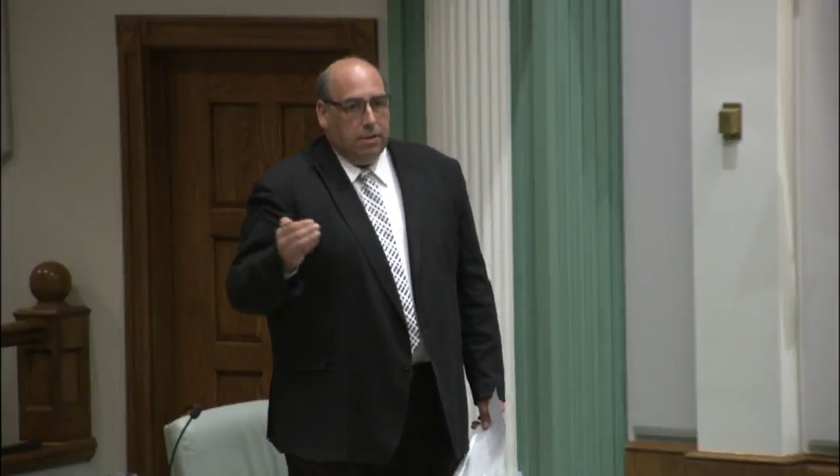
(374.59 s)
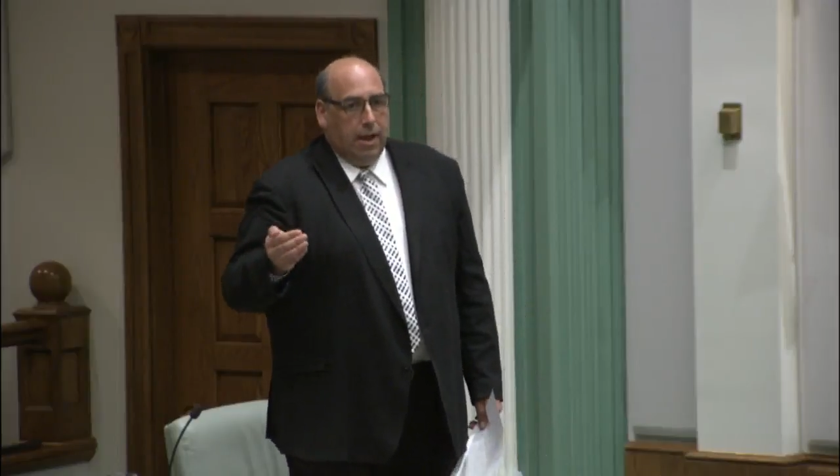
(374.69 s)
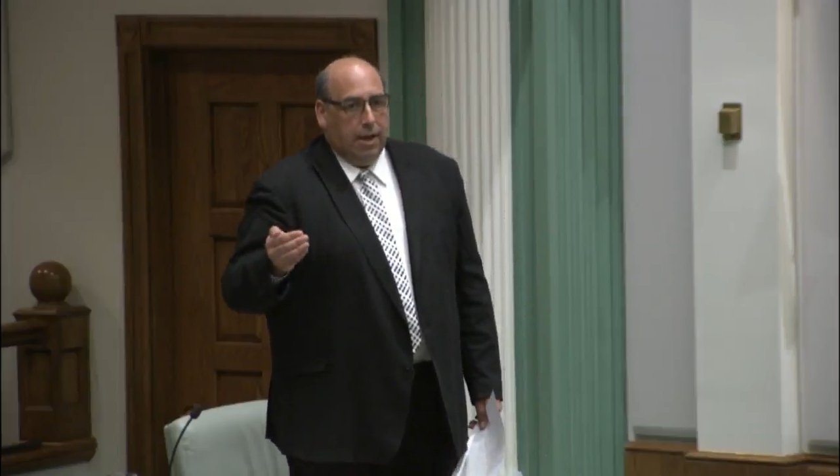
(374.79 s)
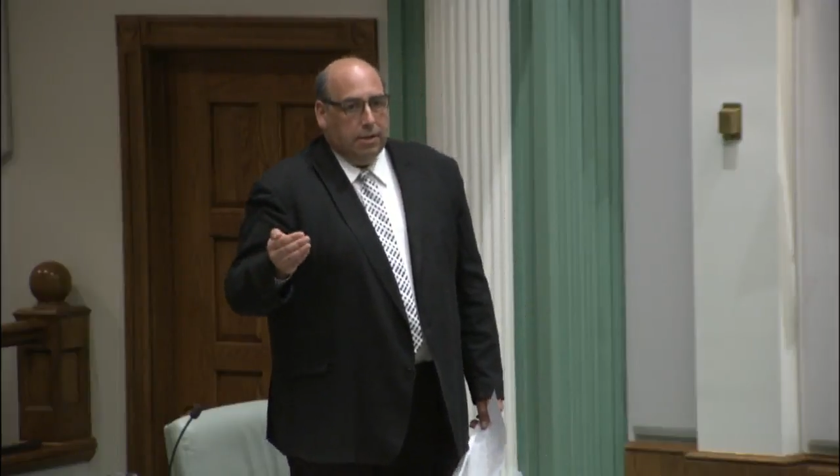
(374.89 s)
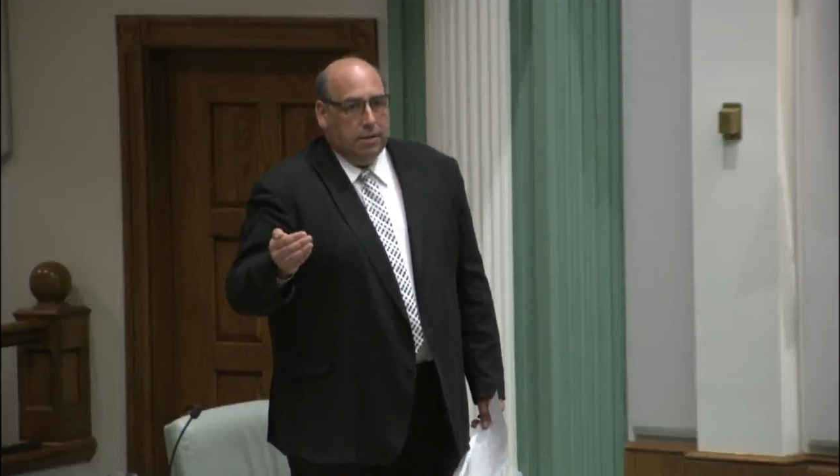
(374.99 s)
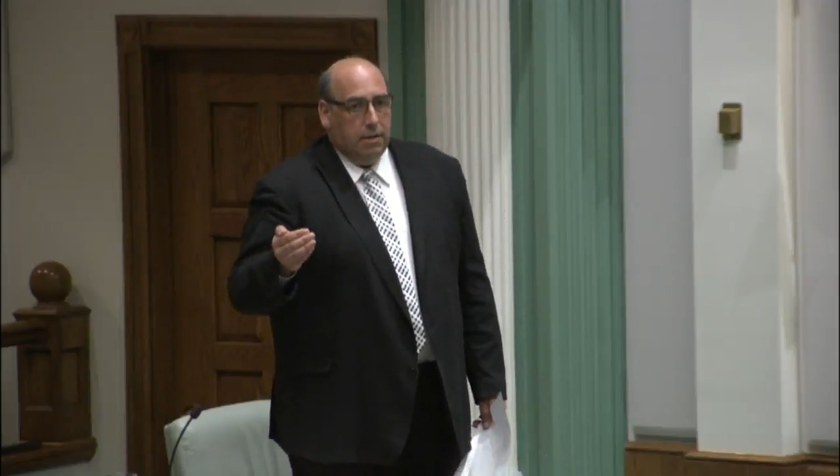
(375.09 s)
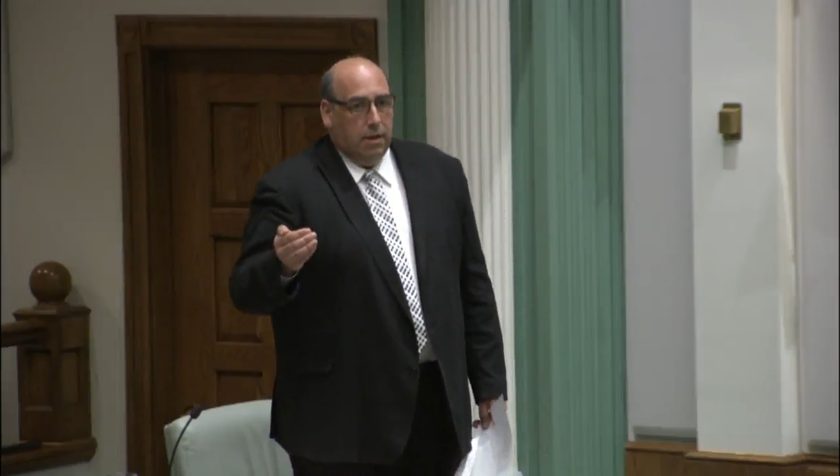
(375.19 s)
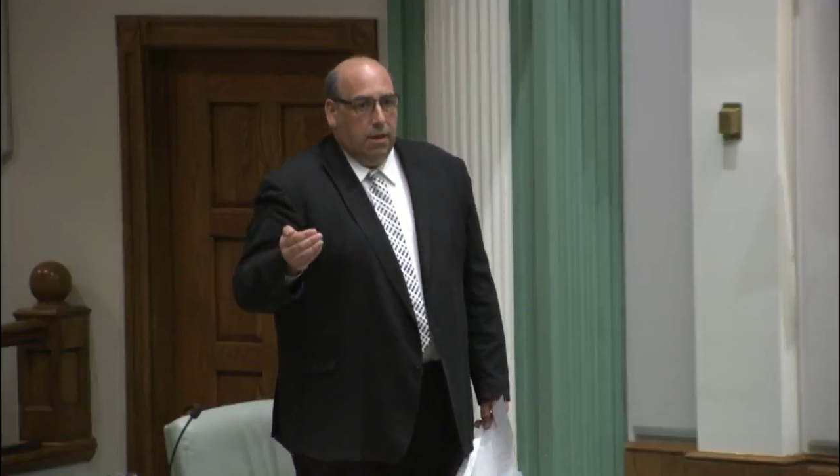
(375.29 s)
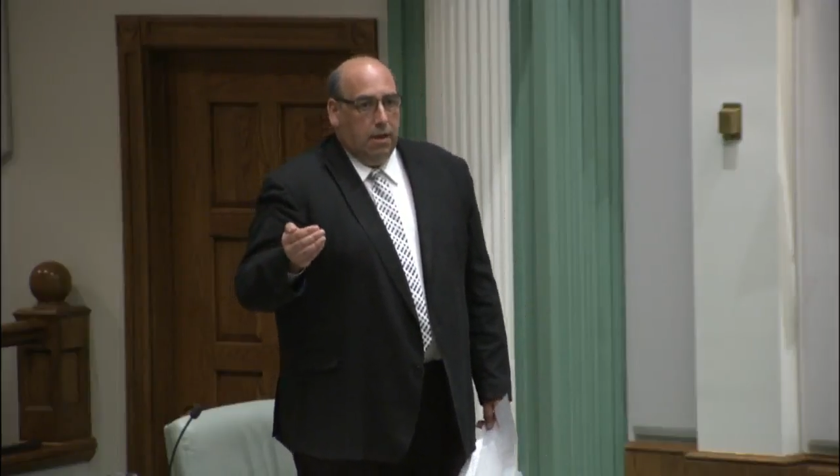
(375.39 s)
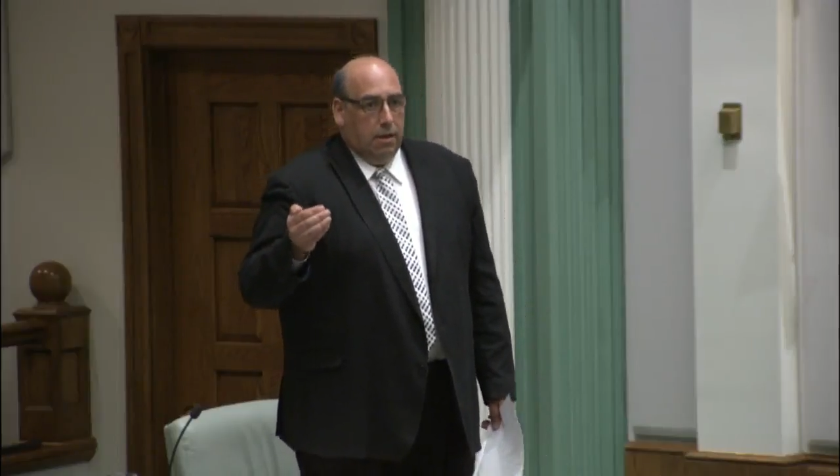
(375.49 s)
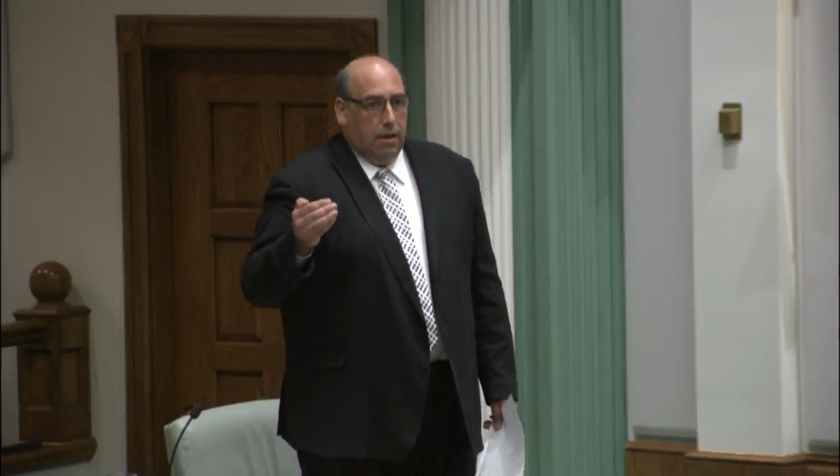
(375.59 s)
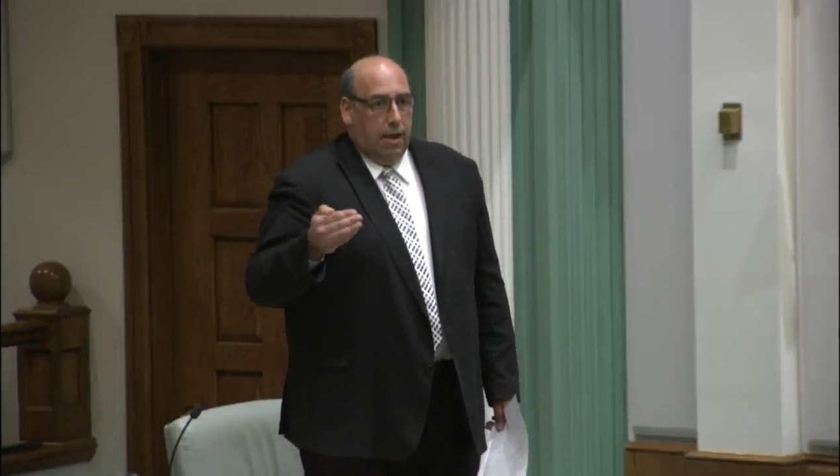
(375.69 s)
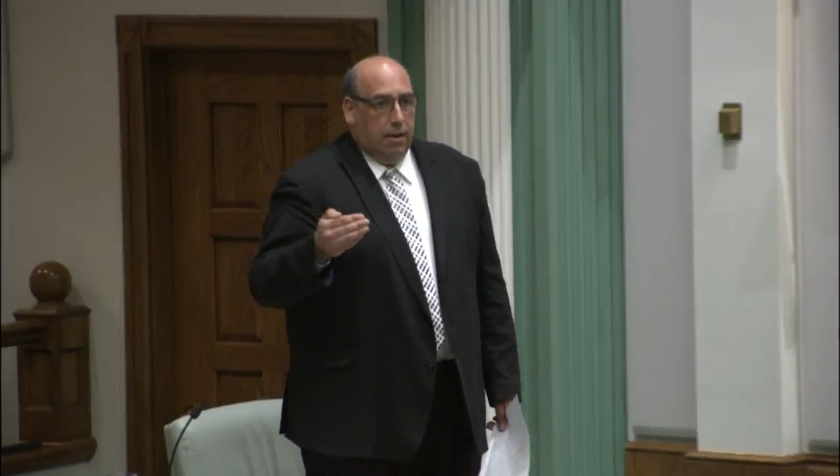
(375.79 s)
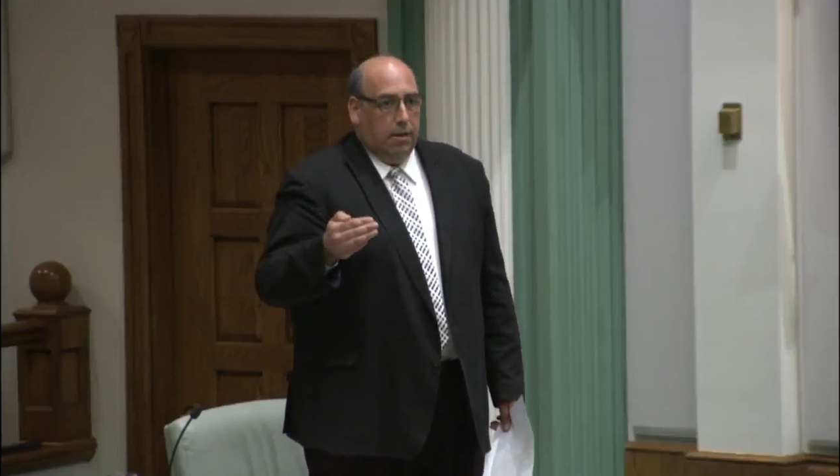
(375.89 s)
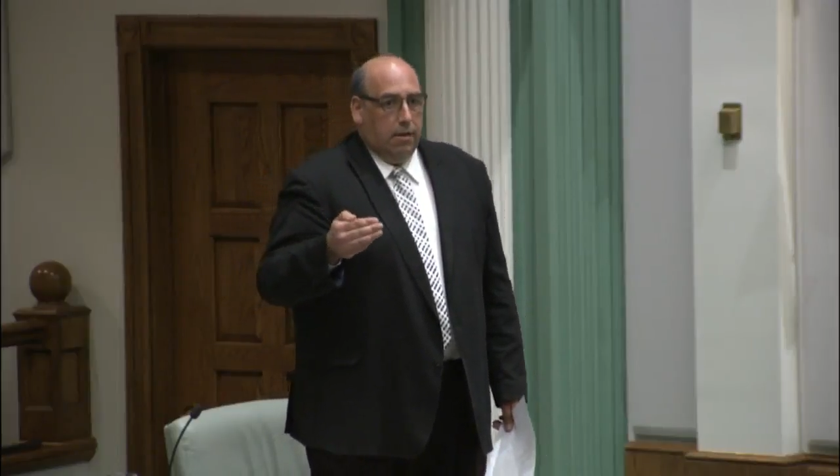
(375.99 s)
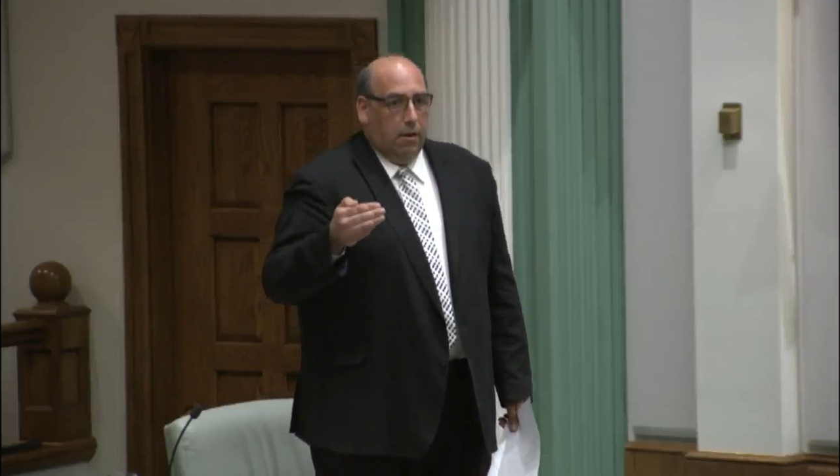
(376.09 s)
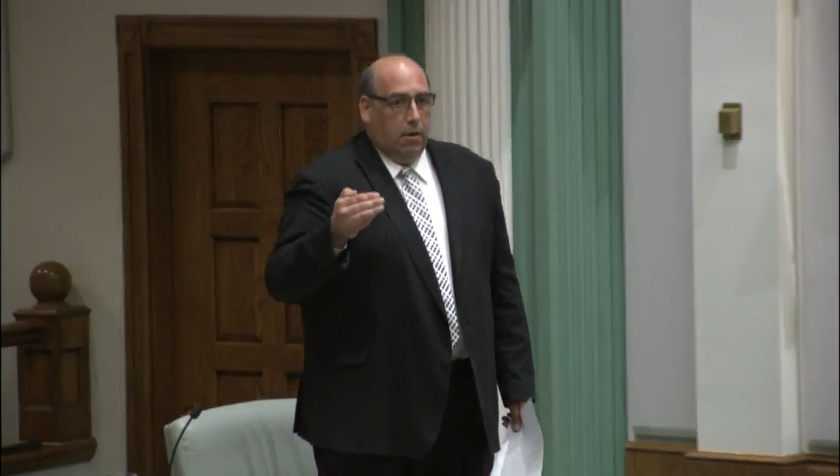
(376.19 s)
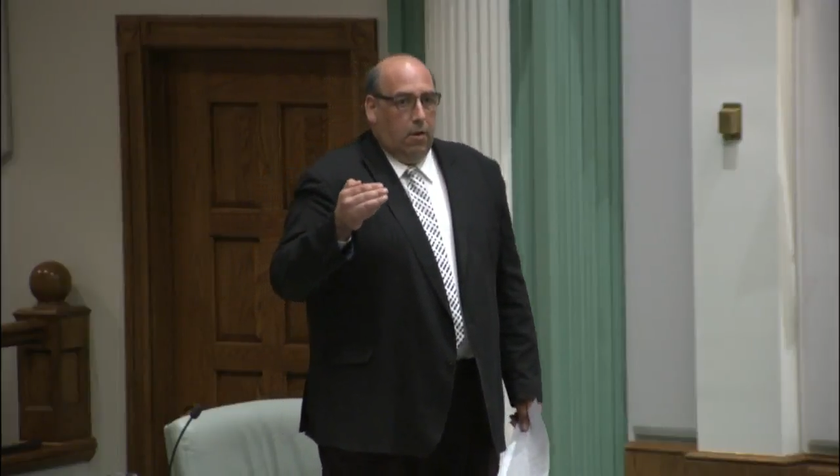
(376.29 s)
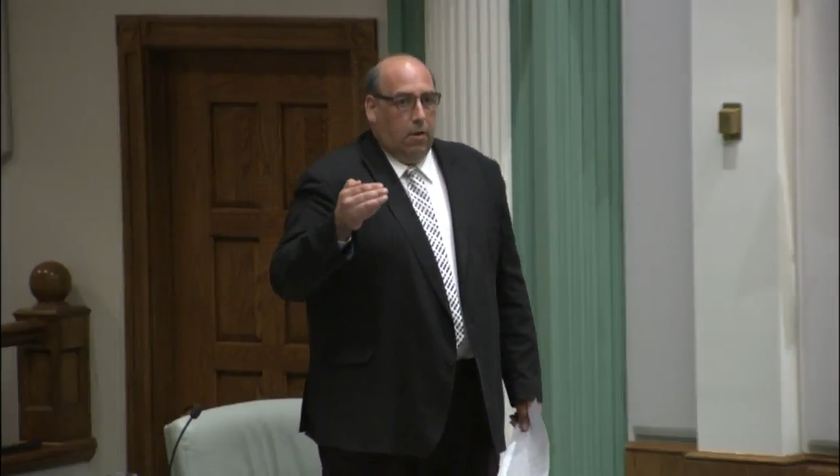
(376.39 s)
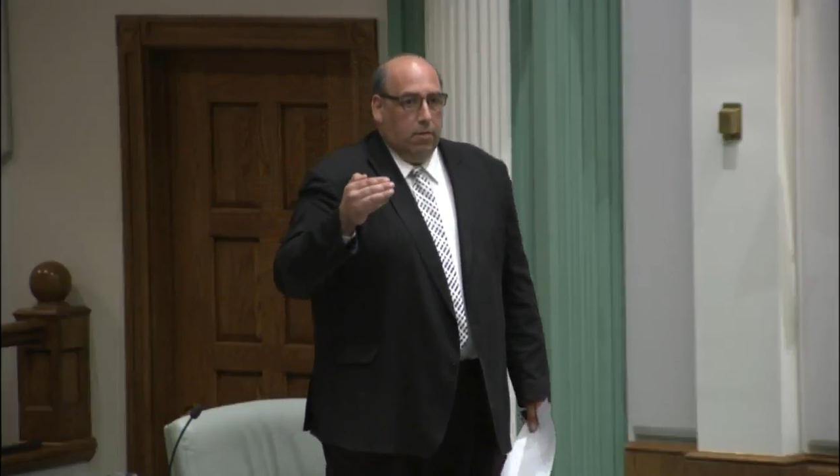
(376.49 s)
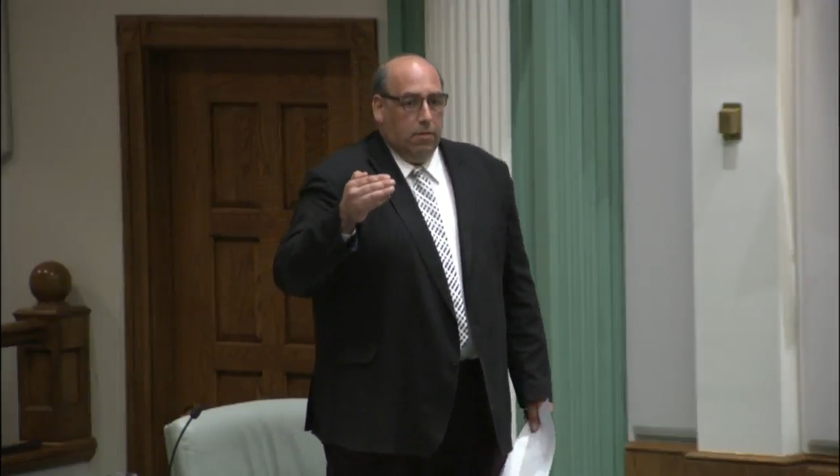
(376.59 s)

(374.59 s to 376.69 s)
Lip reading: taxes, that, you know,